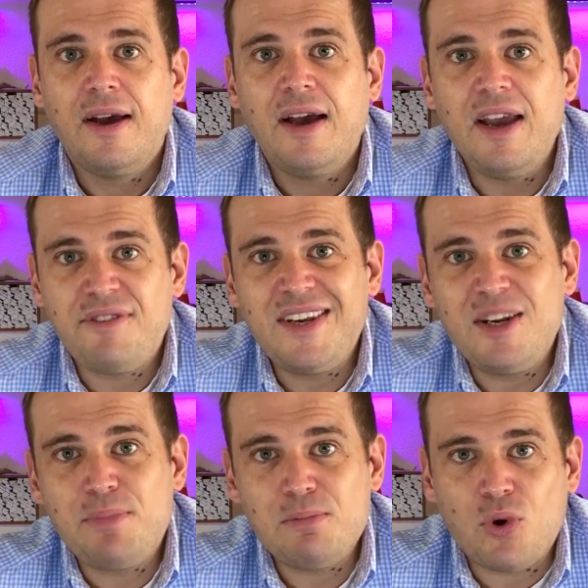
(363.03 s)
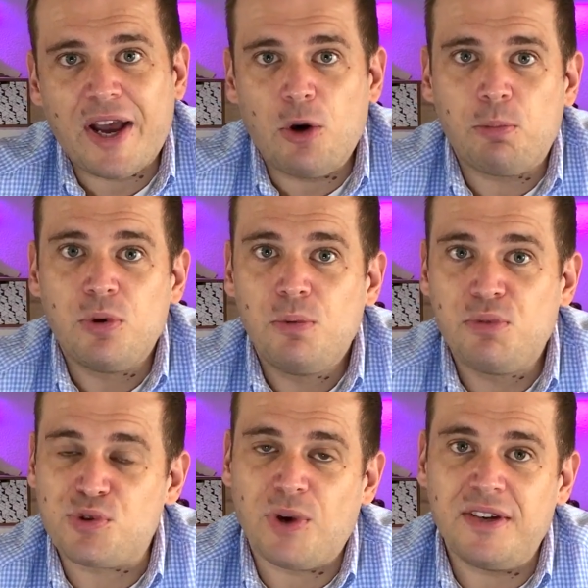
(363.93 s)
If you need a bit more help
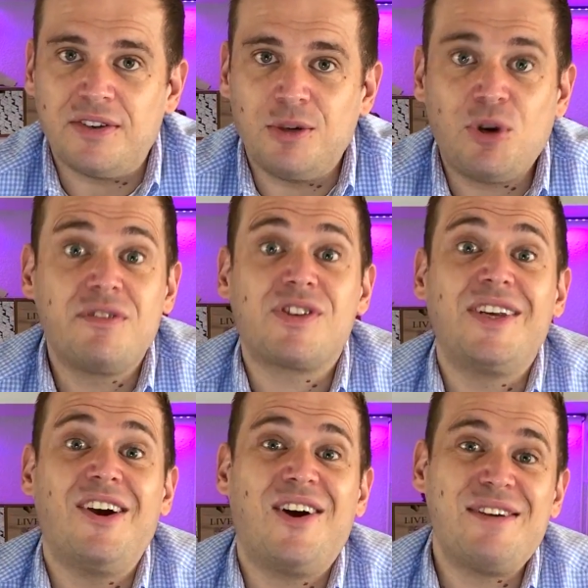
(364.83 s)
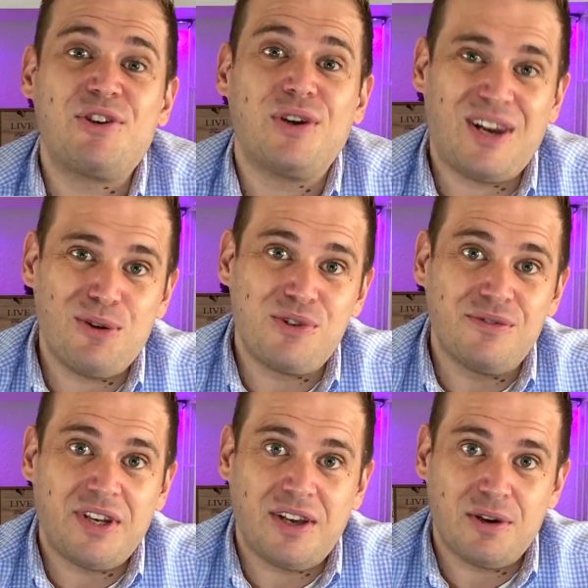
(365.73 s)
persuading them, obviously I've got loads of
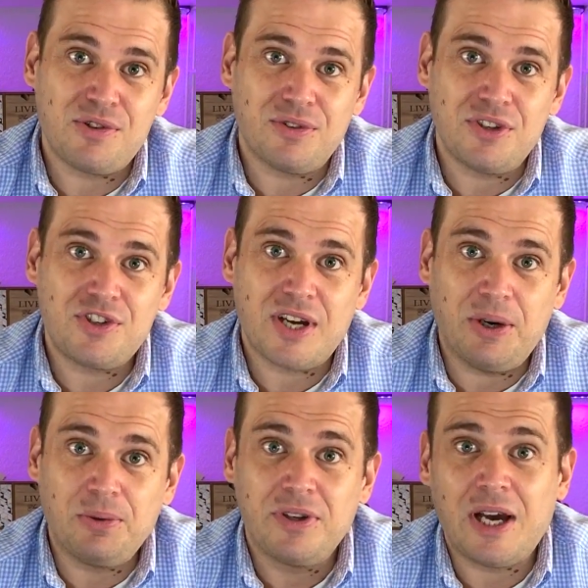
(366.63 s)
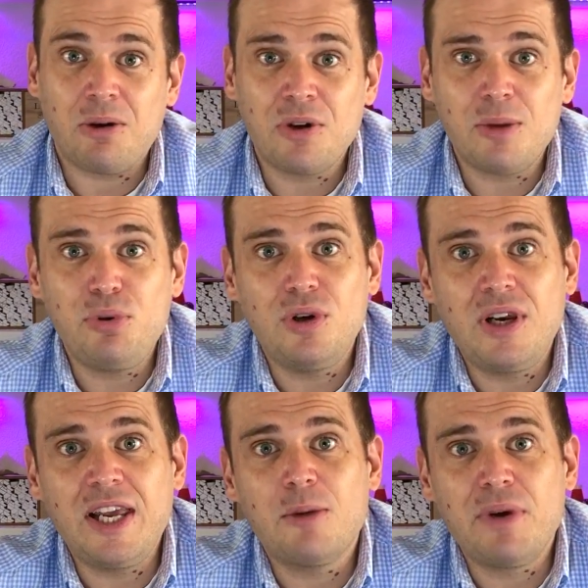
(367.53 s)
videos on this channel. Now I'm going to put a
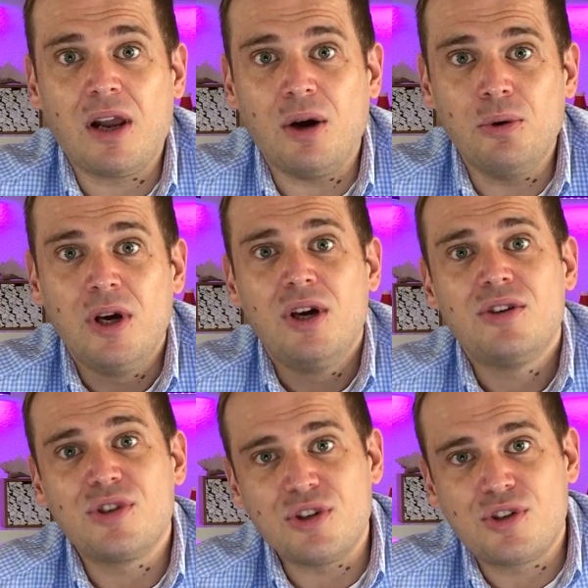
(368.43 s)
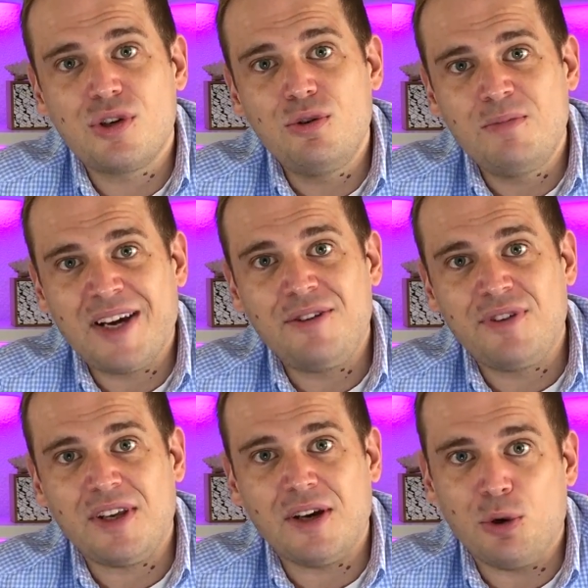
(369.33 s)
link below to the two main
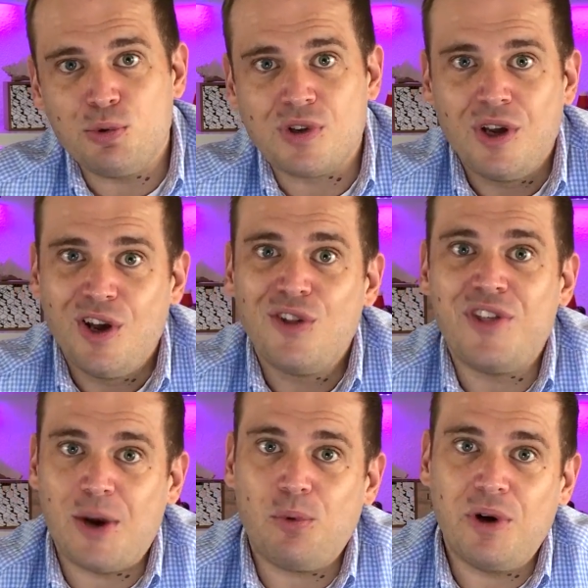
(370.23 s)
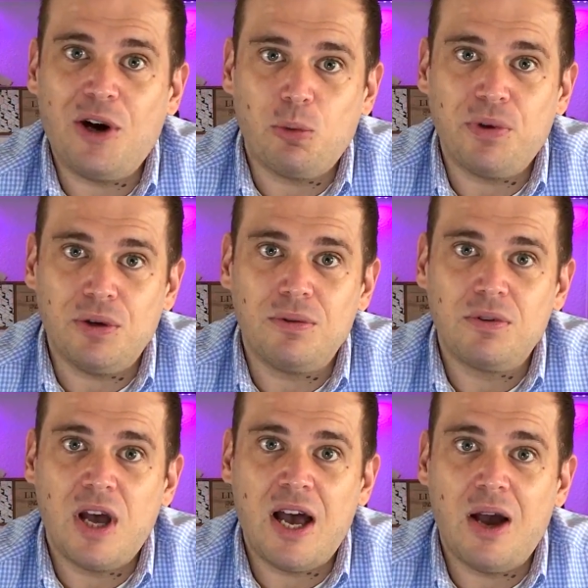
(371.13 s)
videos that will help you.
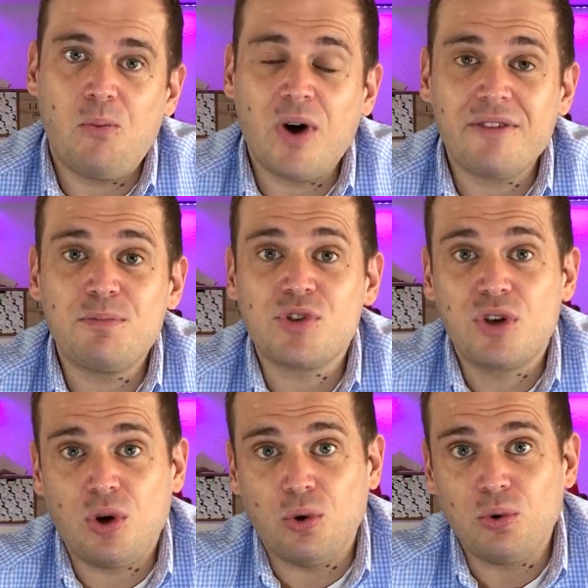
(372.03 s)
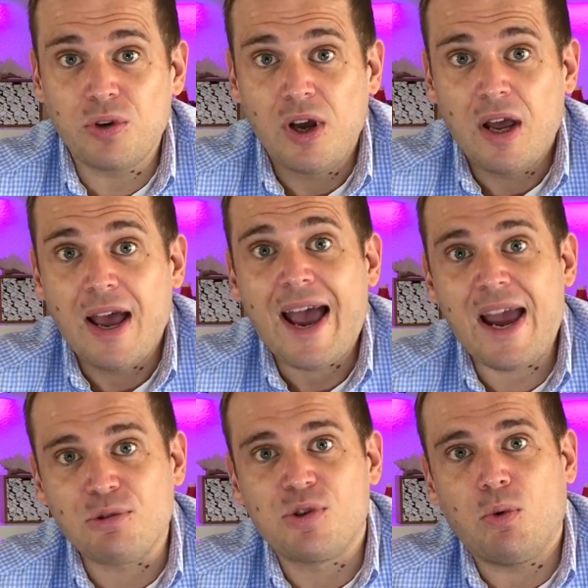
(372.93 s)
One of them's called
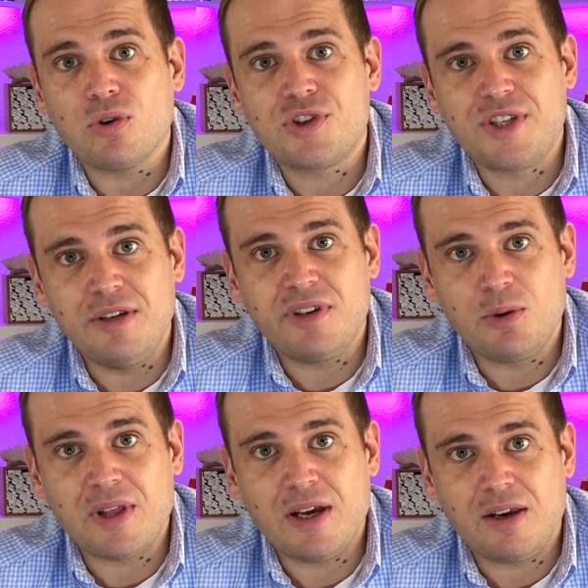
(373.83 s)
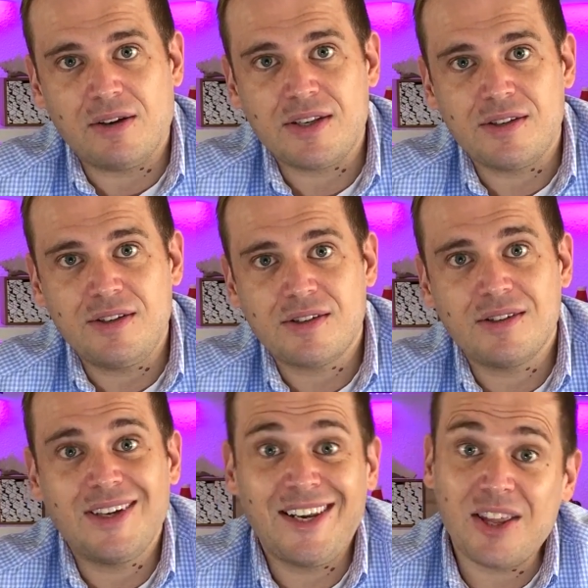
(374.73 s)
How to Watch TV Without a License,
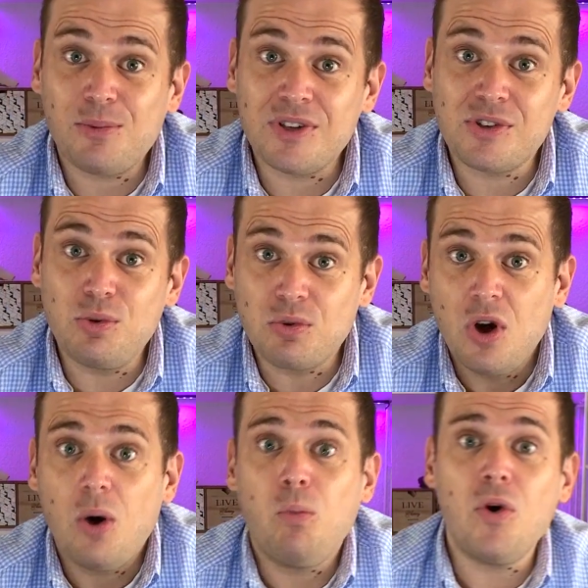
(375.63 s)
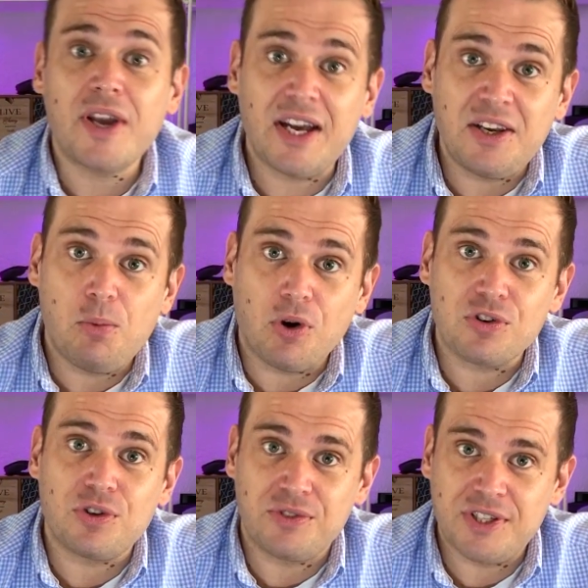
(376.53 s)
and the other one's called What Can You
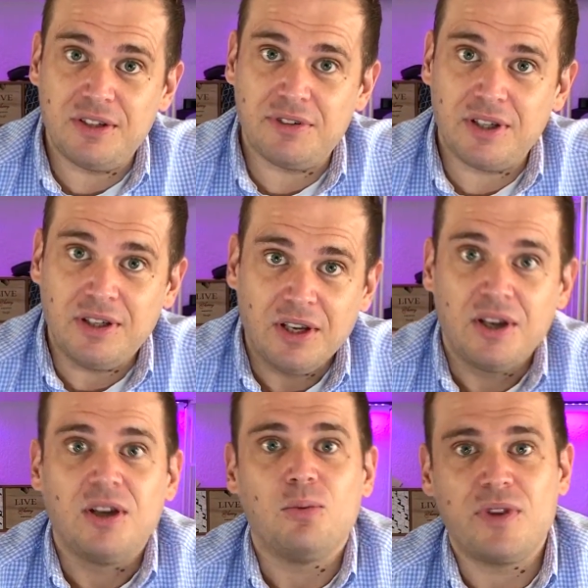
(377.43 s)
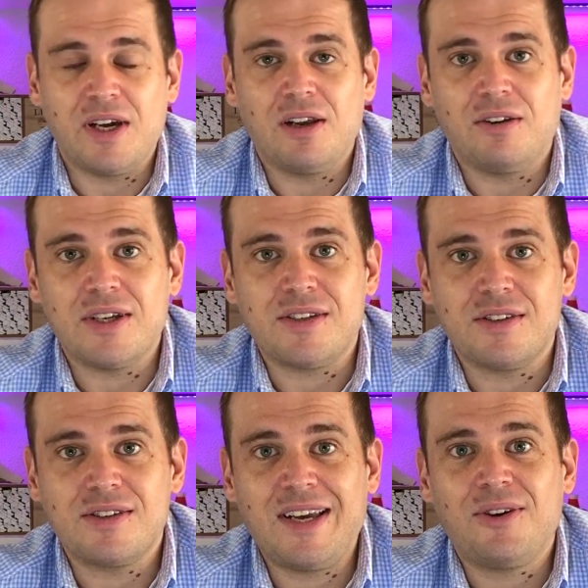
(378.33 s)
Watch on TV Without a
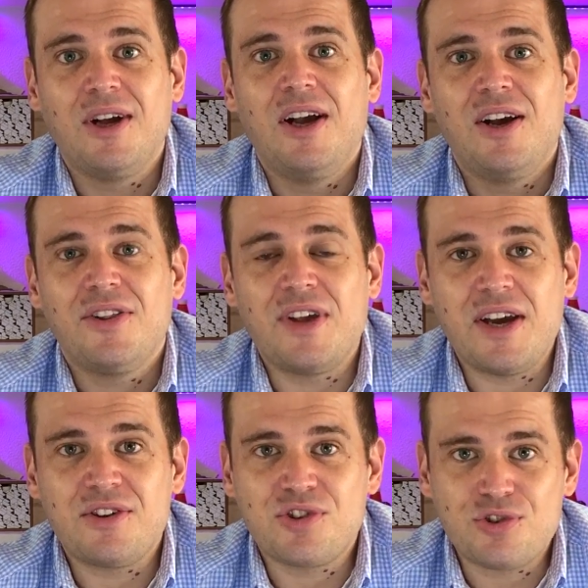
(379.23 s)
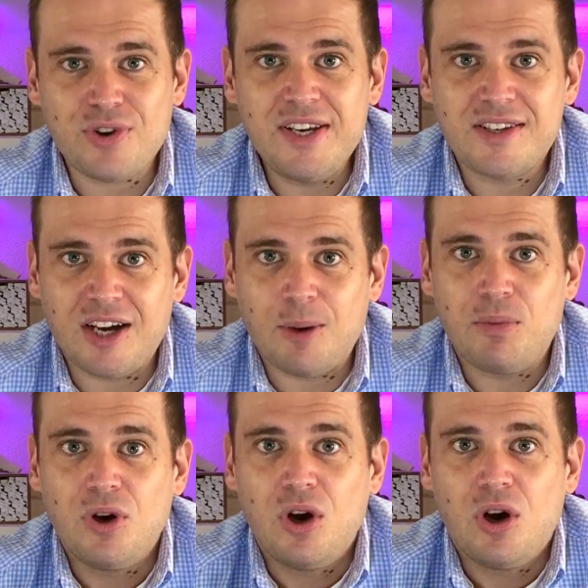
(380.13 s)
License. Now they're straight up
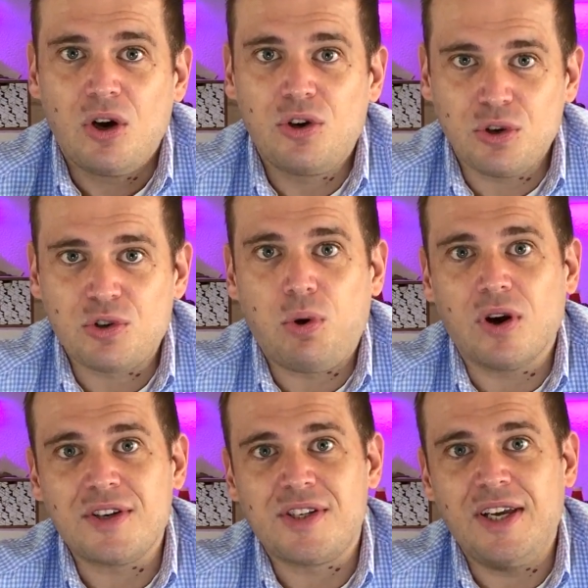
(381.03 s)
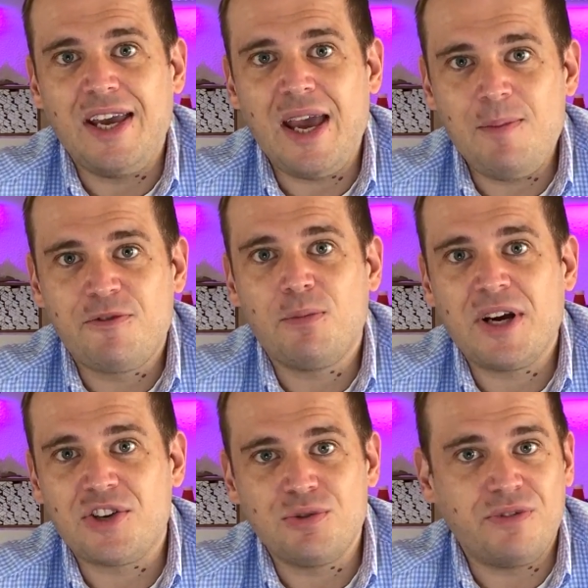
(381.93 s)
good quality
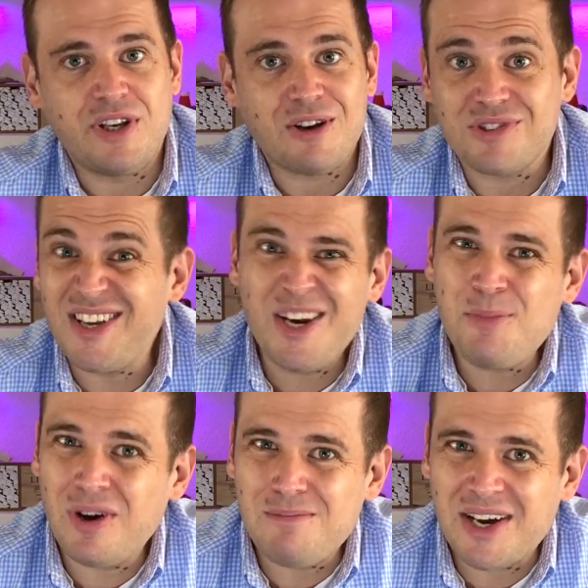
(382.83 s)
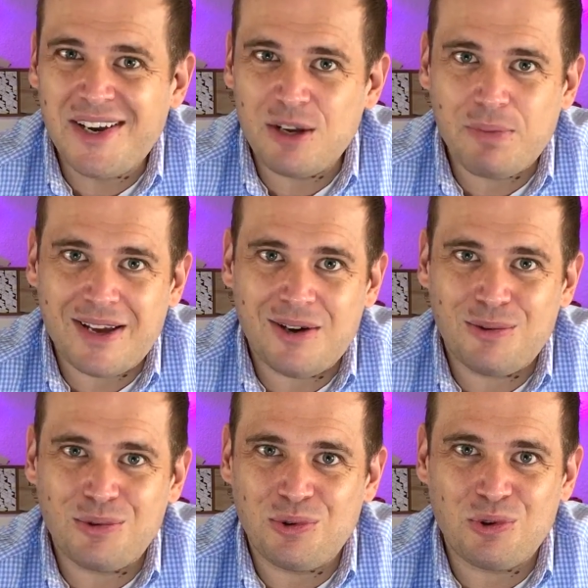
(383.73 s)
informational videos. None of my mucking about
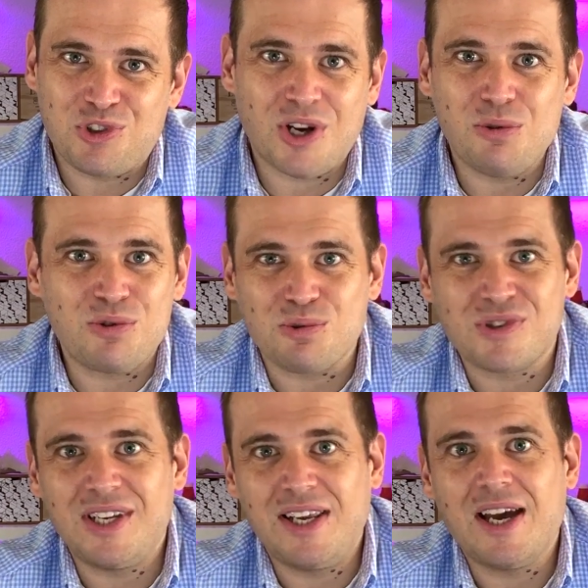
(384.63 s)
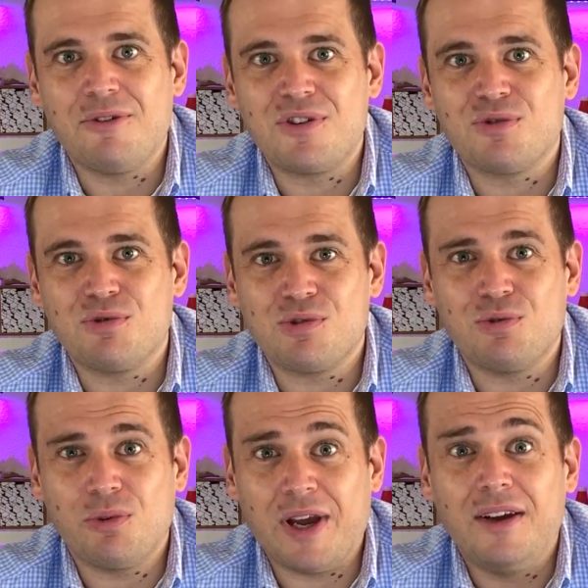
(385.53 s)
or jokes or silly characters or all
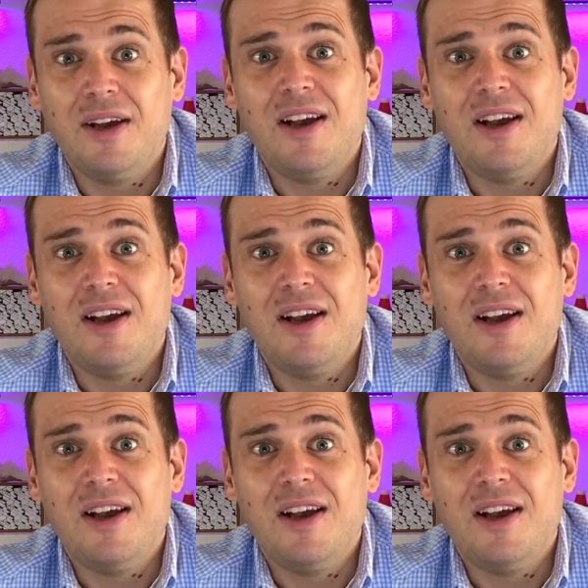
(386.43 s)
that.